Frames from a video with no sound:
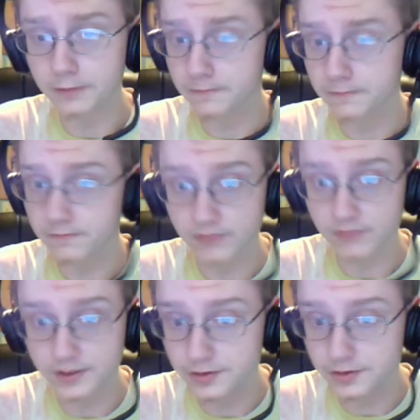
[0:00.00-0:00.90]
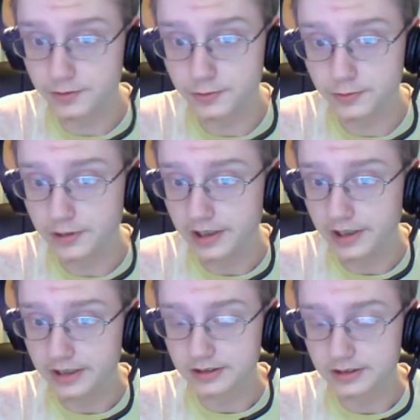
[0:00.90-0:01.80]
into
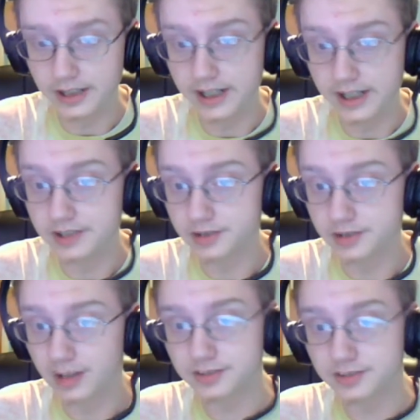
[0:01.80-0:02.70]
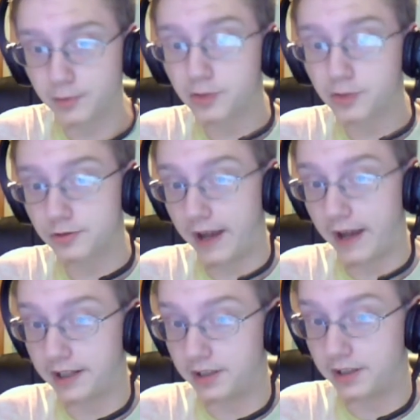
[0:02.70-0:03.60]
a Stardust Spark Dragon
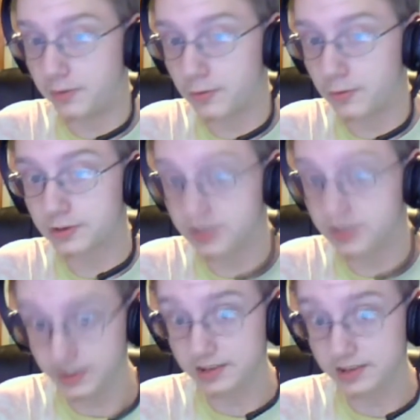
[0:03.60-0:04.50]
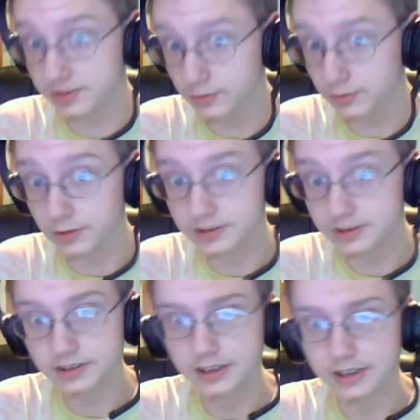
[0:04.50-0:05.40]
or something of the sorts.
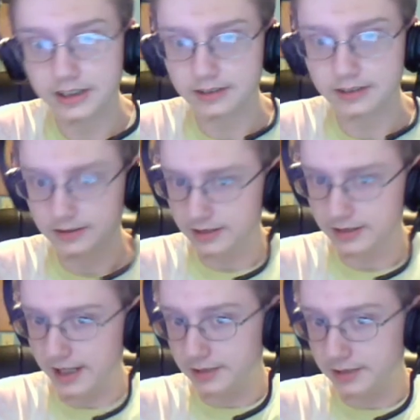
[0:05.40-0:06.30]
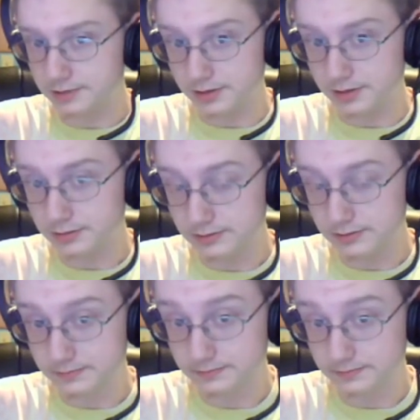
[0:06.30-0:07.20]
I don't know,
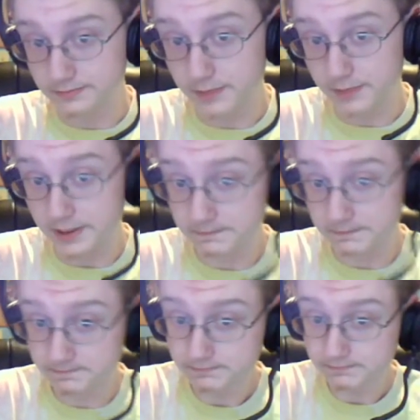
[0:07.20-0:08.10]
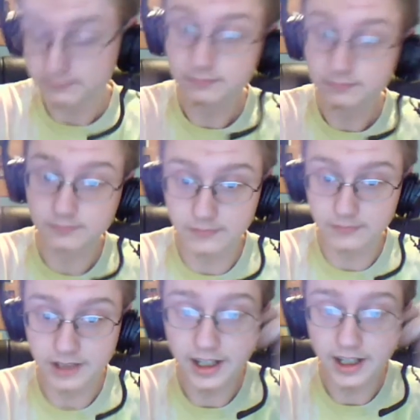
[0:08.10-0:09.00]
but yeah,
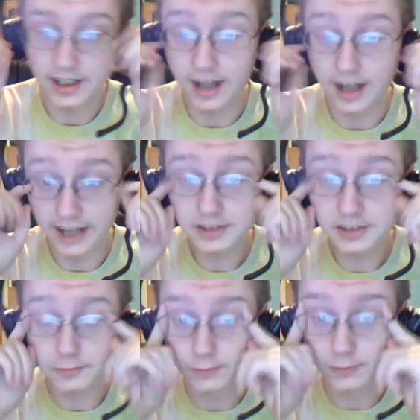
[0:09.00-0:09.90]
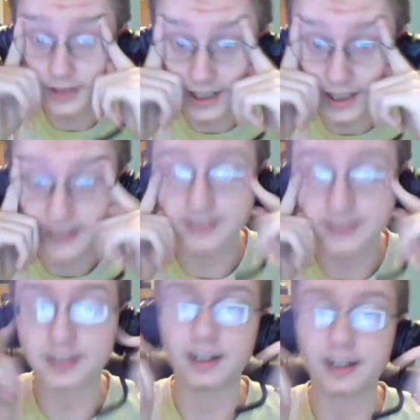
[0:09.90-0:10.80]
I just really like this card,
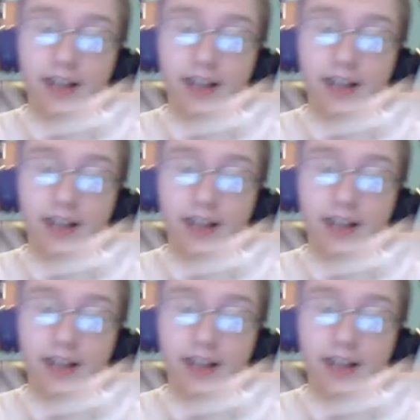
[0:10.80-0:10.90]
and